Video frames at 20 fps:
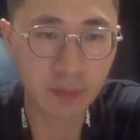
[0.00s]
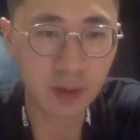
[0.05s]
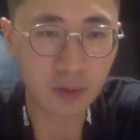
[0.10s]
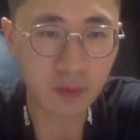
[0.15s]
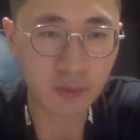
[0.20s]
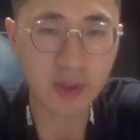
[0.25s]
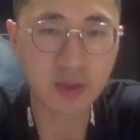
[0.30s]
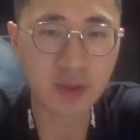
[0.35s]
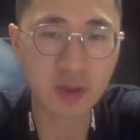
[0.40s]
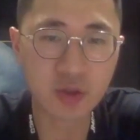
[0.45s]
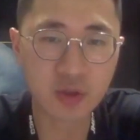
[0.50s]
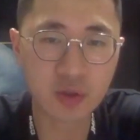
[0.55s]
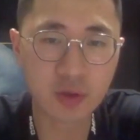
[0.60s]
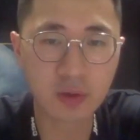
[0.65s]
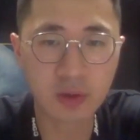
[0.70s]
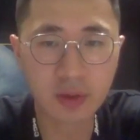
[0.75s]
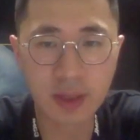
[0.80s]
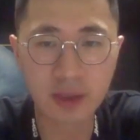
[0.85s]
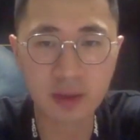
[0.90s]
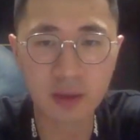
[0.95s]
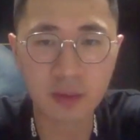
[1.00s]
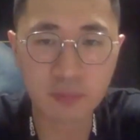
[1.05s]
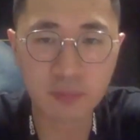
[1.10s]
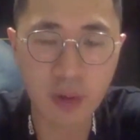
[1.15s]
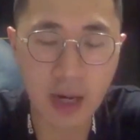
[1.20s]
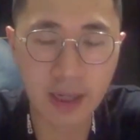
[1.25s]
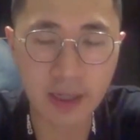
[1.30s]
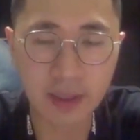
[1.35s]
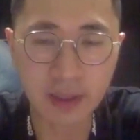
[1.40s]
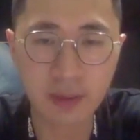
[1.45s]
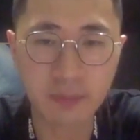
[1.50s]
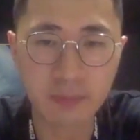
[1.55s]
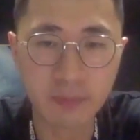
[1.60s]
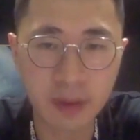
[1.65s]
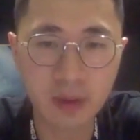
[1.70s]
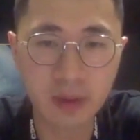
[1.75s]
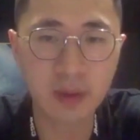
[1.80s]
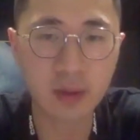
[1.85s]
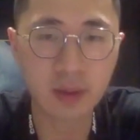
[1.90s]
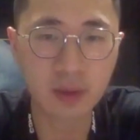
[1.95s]
rest assured that the product can
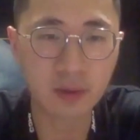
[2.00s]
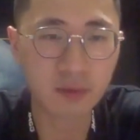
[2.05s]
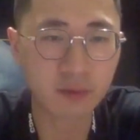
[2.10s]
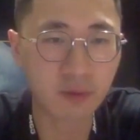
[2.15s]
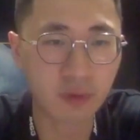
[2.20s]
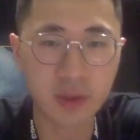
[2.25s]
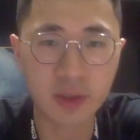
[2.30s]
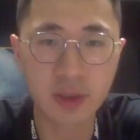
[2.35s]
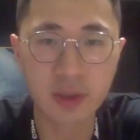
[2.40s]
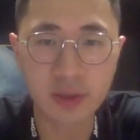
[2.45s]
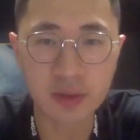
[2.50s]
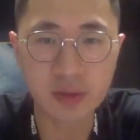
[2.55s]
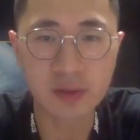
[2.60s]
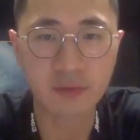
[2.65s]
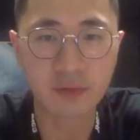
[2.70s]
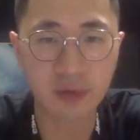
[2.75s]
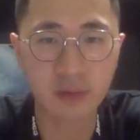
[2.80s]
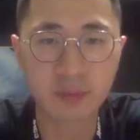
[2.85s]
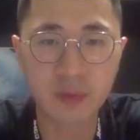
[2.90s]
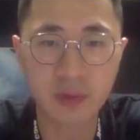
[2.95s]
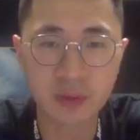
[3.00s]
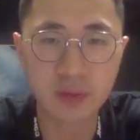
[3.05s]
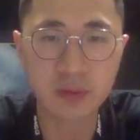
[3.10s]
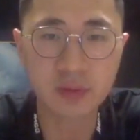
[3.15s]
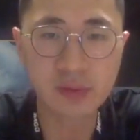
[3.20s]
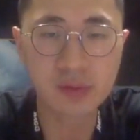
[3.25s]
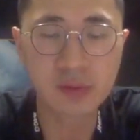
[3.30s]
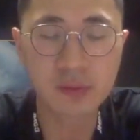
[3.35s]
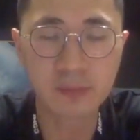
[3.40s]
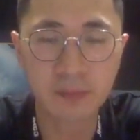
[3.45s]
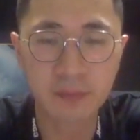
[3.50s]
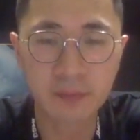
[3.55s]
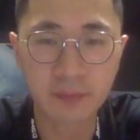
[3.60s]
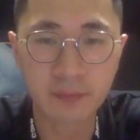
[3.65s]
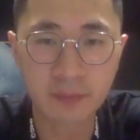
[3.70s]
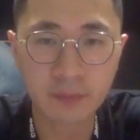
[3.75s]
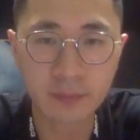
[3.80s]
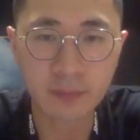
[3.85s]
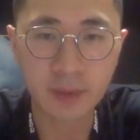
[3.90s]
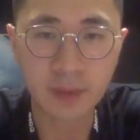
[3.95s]
be there for years for them to use
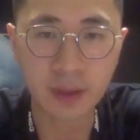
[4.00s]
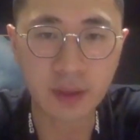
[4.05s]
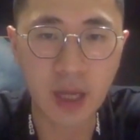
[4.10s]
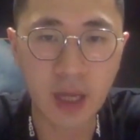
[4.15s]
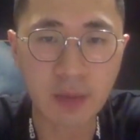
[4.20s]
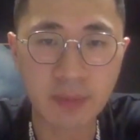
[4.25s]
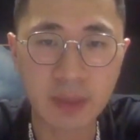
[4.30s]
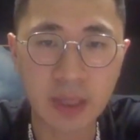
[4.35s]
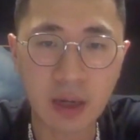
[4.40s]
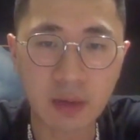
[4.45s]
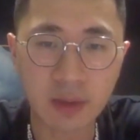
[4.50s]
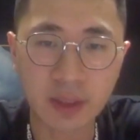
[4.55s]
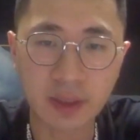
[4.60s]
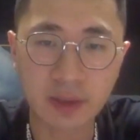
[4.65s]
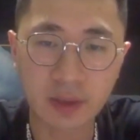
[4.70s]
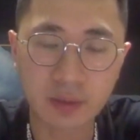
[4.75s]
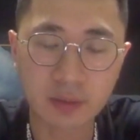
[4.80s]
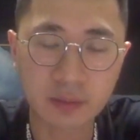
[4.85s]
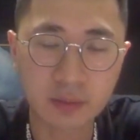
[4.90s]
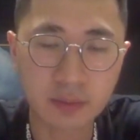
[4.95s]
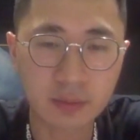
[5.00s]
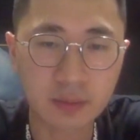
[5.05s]
and not be outdated.